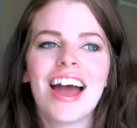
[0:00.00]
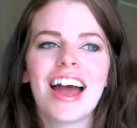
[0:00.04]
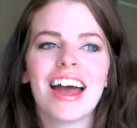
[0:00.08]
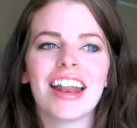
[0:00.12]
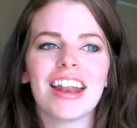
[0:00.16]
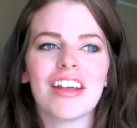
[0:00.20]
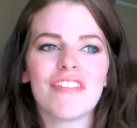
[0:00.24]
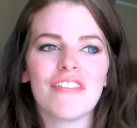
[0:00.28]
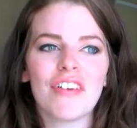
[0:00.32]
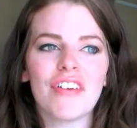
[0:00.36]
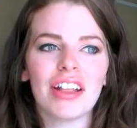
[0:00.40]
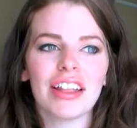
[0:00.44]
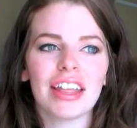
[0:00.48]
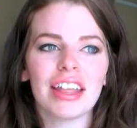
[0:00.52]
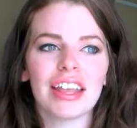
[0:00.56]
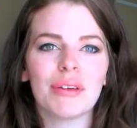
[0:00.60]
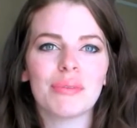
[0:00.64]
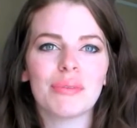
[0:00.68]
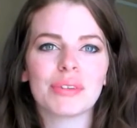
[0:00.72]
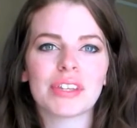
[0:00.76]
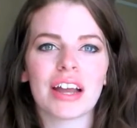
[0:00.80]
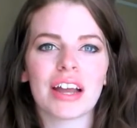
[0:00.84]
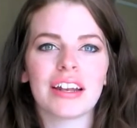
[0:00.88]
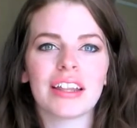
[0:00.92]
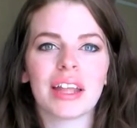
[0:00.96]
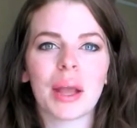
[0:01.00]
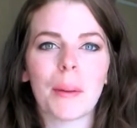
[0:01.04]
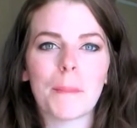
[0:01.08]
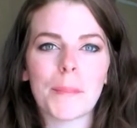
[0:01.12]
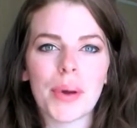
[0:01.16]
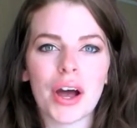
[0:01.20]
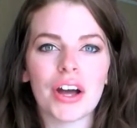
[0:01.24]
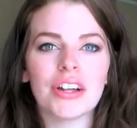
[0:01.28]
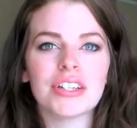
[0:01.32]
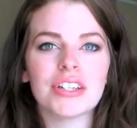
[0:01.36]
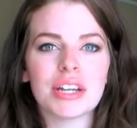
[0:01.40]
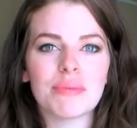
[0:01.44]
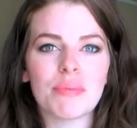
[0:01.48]
And I felt like it was kind of like a
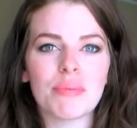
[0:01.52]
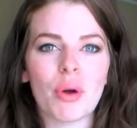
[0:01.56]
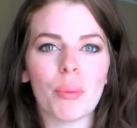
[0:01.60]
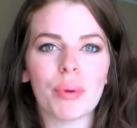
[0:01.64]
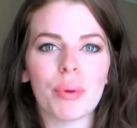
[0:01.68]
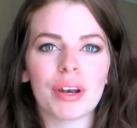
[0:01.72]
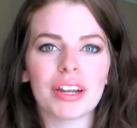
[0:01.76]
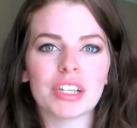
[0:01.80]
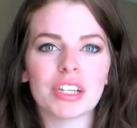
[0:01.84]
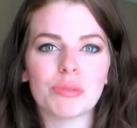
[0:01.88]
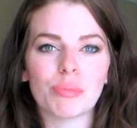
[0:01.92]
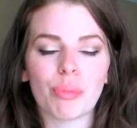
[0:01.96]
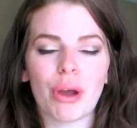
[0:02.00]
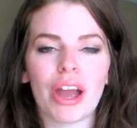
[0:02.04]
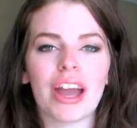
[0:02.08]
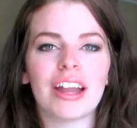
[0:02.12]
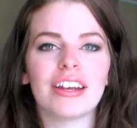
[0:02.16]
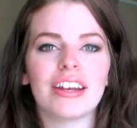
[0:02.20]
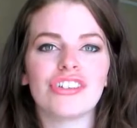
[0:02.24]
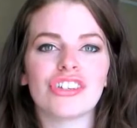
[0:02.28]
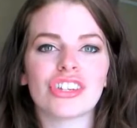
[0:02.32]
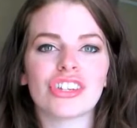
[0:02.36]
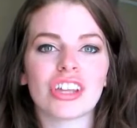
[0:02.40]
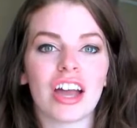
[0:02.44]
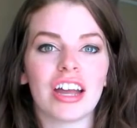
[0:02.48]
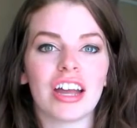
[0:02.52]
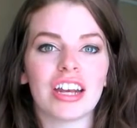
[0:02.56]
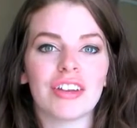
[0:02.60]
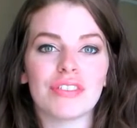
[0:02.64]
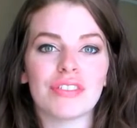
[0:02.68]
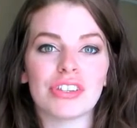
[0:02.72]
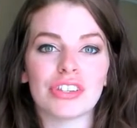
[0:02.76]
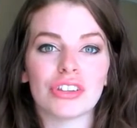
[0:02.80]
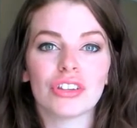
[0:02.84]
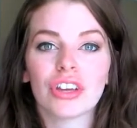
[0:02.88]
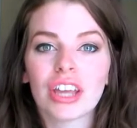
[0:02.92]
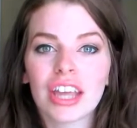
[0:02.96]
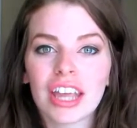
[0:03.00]
bonding moment because Brad just kind of
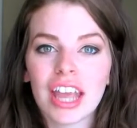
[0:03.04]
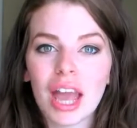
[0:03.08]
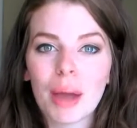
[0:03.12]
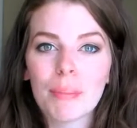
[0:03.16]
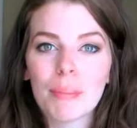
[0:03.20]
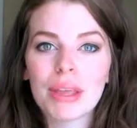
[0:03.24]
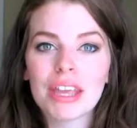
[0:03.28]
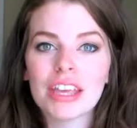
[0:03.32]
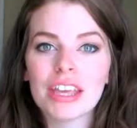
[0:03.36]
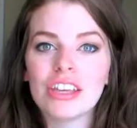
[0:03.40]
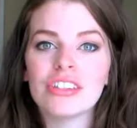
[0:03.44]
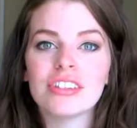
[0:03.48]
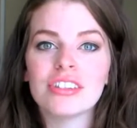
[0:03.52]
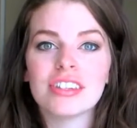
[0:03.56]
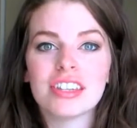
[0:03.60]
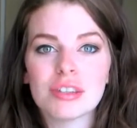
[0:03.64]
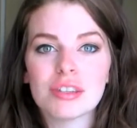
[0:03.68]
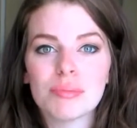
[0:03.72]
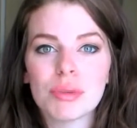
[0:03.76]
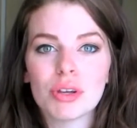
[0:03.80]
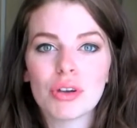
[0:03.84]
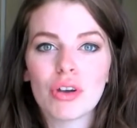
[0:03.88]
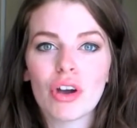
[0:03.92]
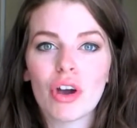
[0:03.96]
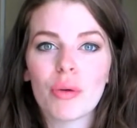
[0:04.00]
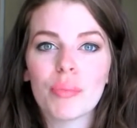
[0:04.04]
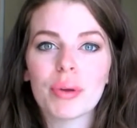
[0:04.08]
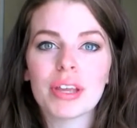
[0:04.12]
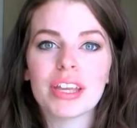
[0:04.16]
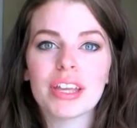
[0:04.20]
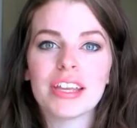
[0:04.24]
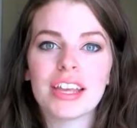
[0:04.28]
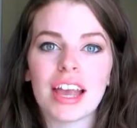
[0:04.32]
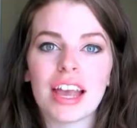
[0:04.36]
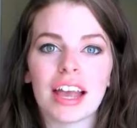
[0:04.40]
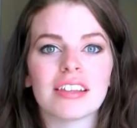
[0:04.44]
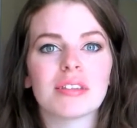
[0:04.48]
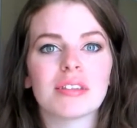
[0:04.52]
is looking at me. He sees me grow, but
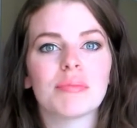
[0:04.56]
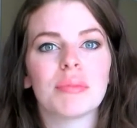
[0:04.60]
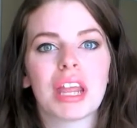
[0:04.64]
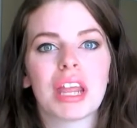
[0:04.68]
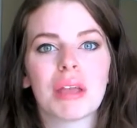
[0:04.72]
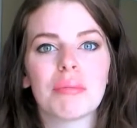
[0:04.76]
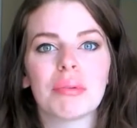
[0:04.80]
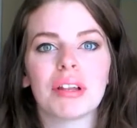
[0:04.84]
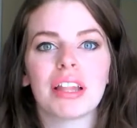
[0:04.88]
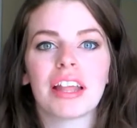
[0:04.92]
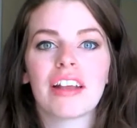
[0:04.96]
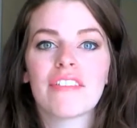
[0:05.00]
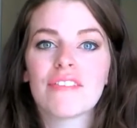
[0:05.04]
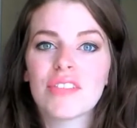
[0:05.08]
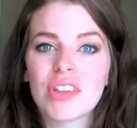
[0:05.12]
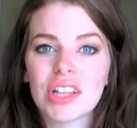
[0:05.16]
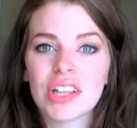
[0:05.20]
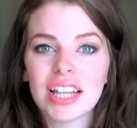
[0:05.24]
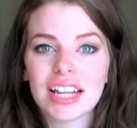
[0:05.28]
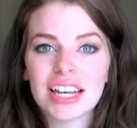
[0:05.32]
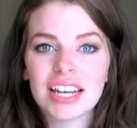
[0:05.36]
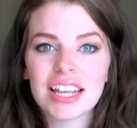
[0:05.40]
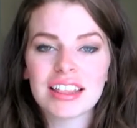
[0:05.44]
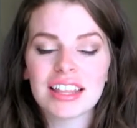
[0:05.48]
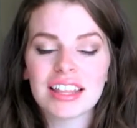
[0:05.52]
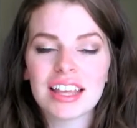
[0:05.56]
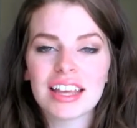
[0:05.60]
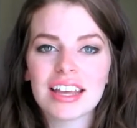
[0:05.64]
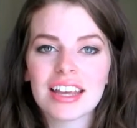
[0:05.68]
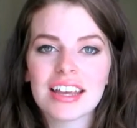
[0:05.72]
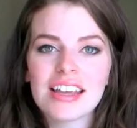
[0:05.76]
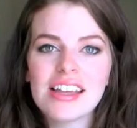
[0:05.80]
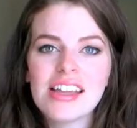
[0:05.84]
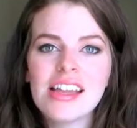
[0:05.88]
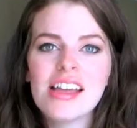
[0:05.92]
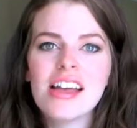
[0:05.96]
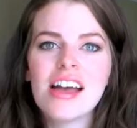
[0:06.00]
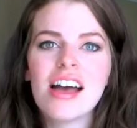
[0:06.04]
he hasn't been able to like feel
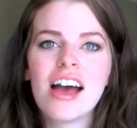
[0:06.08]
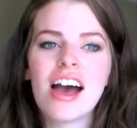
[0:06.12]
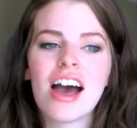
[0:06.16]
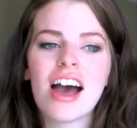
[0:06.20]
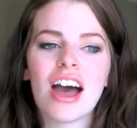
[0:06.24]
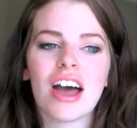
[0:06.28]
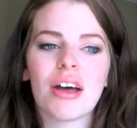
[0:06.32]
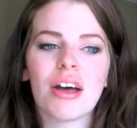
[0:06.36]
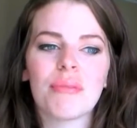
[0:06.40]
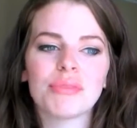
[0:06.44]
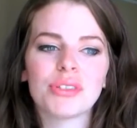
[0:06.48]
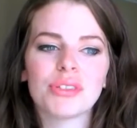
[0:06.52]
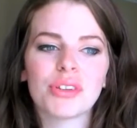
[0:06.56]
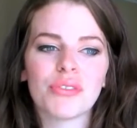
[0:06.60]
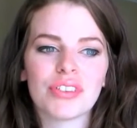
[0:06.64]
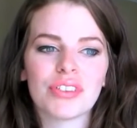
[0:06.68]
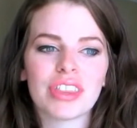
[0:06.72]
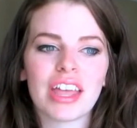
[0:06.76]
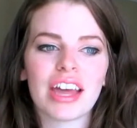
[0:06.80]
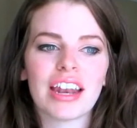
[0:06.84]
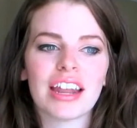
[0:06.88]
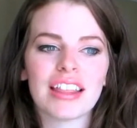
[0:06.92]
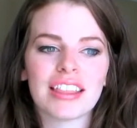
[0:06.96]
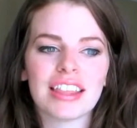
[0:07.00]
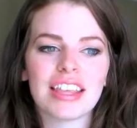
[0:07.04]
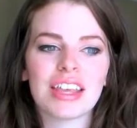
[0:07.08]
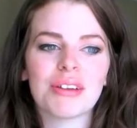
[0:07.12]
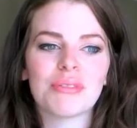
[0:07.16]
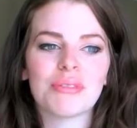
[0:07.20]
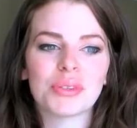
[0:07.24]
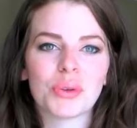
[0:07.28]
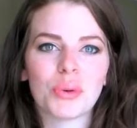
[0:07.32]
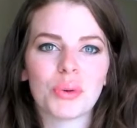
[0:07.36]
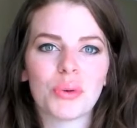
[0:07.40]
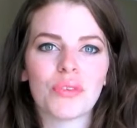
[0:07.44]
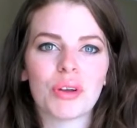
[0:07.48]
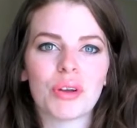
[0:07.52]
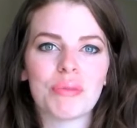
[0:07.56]
anything. So for that, I think it was
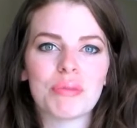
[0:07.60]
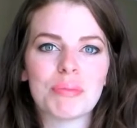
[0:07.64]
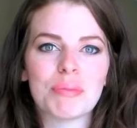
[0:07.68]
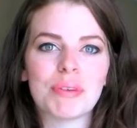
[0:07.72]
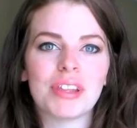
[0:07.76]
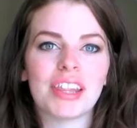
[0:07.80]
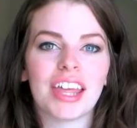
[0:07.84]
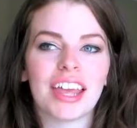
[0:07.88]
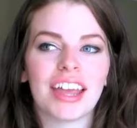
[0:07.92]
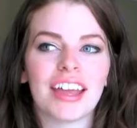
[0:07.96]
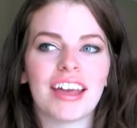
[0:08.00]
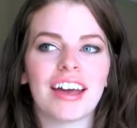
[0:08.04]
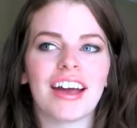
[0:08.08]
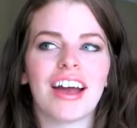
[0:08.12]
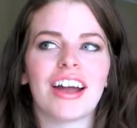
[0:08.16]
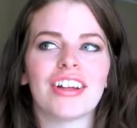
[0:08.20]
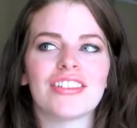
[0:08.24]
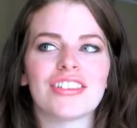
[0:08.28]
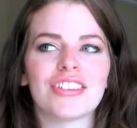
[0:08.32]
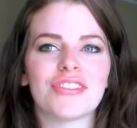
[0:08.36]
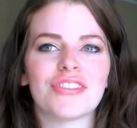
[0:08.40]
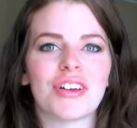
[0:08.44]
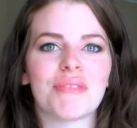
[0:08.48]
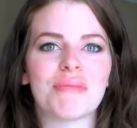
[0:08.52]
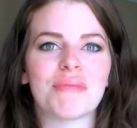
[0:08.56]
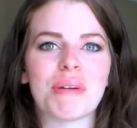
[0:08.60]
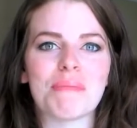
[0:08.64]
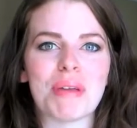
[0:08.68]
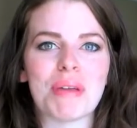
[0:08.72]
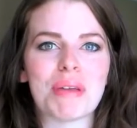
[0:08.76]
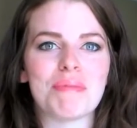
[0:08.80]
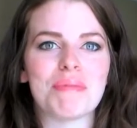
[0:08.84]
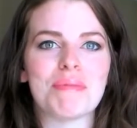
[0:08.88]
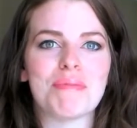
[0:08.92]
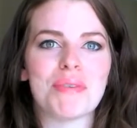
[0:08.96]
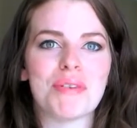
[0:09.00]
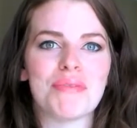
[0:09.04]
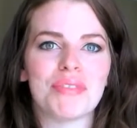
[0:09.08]
cool for him to be like, I just felt my
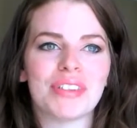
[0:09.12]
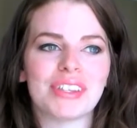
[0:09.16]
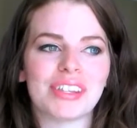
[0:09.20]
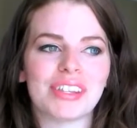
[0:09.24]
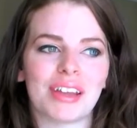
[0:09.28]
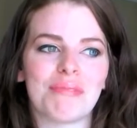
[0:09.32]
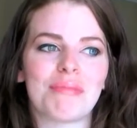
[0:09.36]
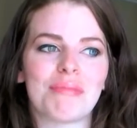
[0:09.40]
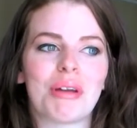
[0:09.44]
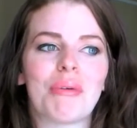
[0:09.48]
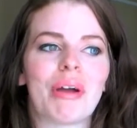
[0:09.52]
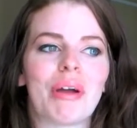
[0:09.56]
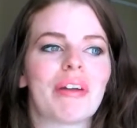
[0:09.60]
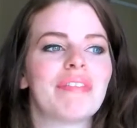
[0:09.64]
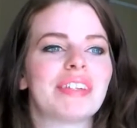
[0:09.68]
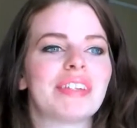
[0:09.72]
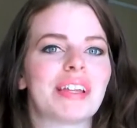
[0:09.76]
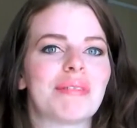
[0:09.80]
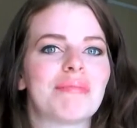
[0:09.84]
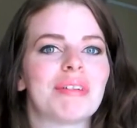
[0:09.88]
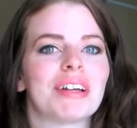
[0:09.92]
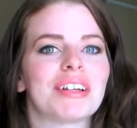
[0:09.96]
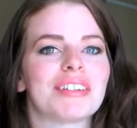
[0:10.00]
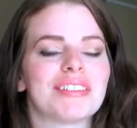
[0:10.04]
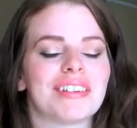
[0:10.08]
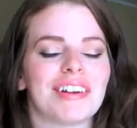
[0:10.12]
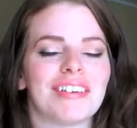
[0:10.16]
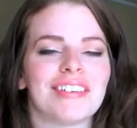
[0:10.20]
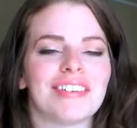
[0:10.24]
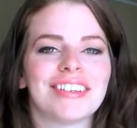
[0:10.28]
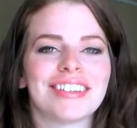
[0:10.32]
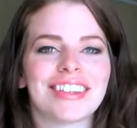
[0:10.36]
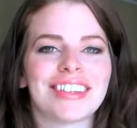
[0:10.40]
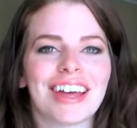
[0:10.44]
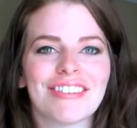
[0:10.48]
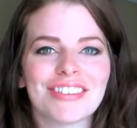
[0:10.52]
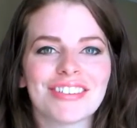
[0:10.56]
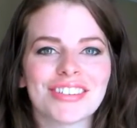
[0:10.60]
baby move inside my wife's stomach. So
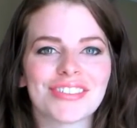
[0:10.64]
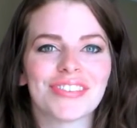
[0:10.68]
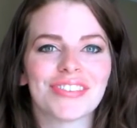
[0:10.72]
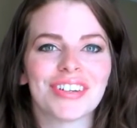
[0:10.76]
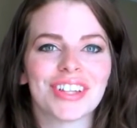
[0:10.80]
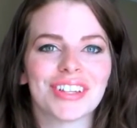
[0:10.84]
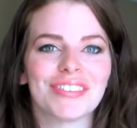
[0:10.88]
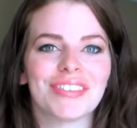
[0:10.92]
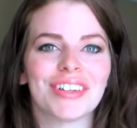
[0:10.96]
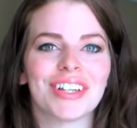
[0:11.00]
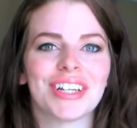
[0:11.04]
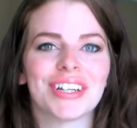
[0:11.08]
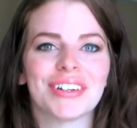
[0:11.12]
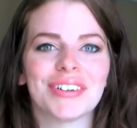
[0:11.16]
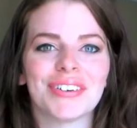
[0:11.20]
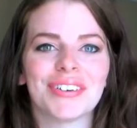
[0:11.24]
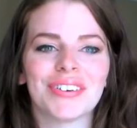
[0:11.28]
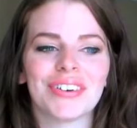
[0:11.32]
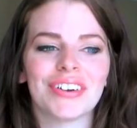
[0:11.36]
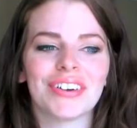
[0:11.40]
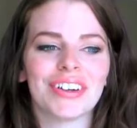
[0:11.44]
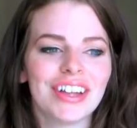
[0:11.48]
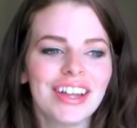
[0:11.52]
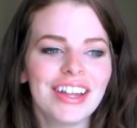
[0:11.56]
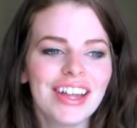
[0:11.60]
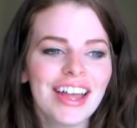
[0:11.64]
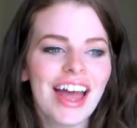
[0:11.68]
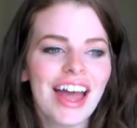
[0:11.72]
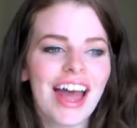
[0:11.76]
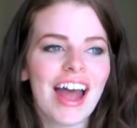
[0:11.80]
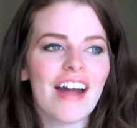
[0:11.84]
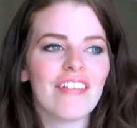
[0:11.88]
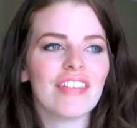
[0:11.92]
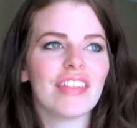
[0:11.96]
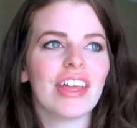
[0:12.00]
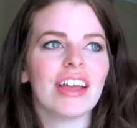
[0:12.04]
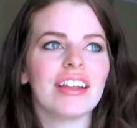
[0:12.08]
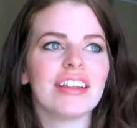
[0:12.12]
that was really, really cool.
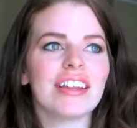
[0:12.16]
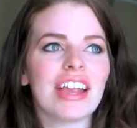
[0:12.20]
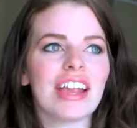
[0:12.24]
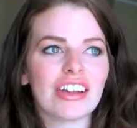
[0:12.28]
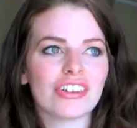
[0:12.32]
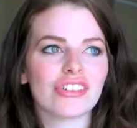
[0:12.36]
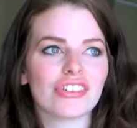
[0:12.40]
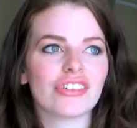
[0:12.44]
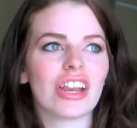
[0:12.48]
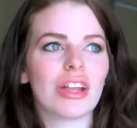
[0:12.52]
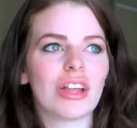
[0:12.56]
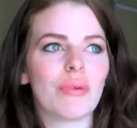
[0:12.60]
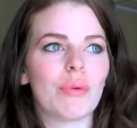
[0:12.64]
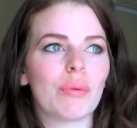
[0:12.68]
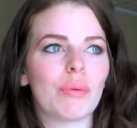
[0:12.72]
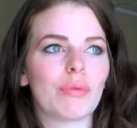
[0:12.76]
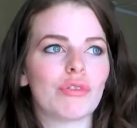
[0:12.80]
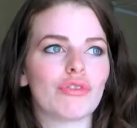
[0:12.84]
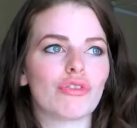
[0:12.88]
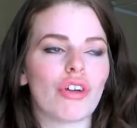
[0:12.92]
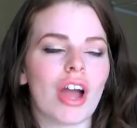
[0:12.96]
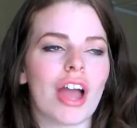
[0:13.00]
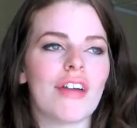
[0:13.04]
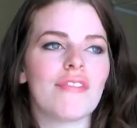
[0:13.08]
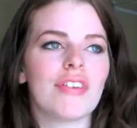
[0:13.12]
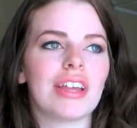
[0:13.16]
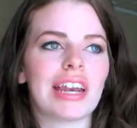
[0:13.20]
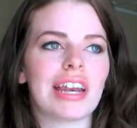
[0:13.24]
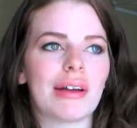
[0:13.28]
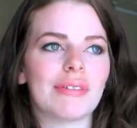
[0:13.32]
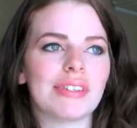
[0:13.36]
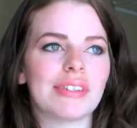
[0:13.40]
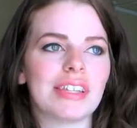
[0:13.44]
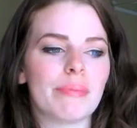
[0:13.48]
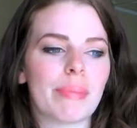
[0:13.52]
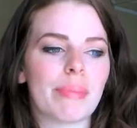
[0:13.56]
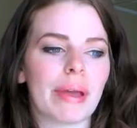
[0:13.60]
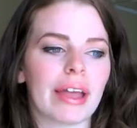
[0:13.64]
And then yesterday we were driving and I
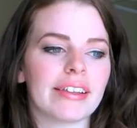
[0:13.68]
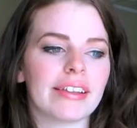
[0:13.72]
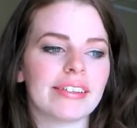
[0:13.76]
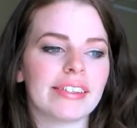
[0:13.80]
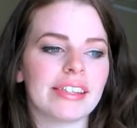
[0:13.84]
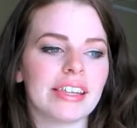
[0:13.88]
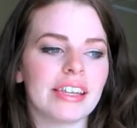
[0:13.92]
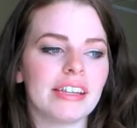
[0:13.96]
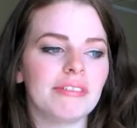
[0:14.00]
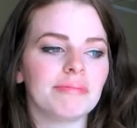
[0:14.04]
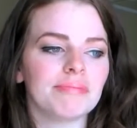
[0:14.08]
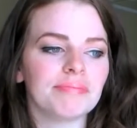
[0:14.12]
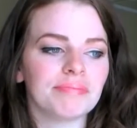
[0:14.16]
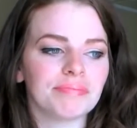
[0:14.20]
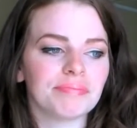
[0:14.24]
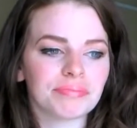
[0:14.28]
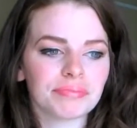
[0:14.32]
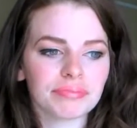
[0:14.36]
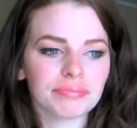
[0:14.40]
was in the back seat